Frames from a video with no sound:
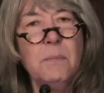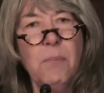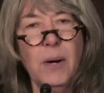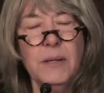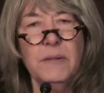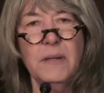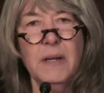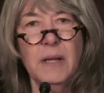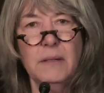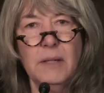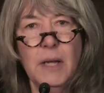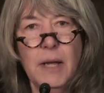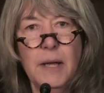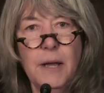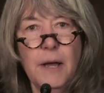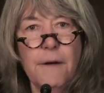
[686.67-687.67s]
President
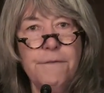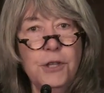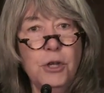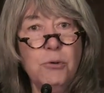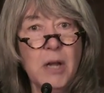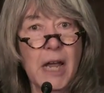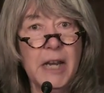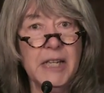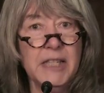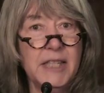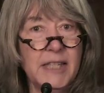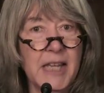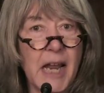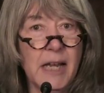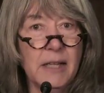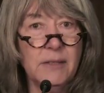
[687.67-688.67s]
of the United
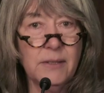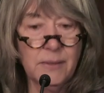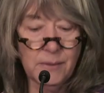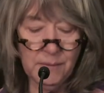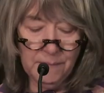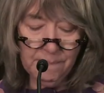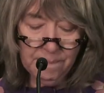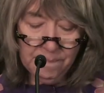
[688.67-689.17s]
States.